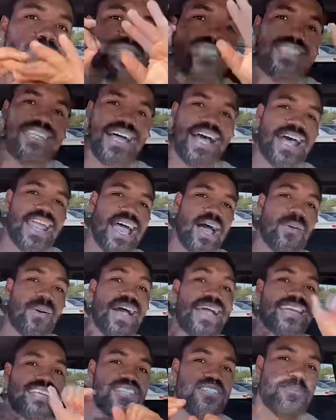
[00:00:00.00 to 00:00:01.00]
not how
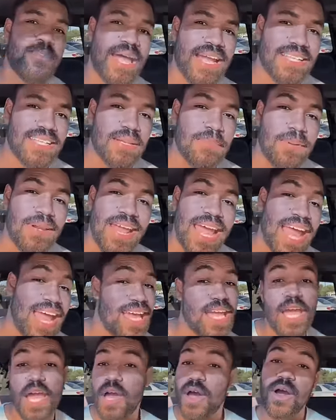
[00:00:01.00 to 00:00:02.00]
I expected, but
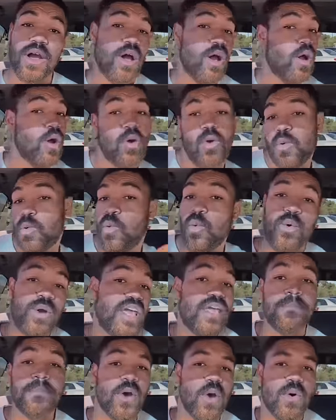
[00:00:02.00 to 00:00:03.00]
hey,
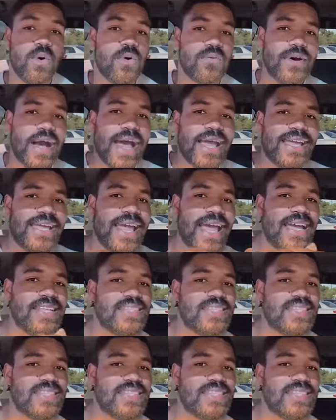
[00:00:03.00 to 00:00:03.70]
we move, I guess.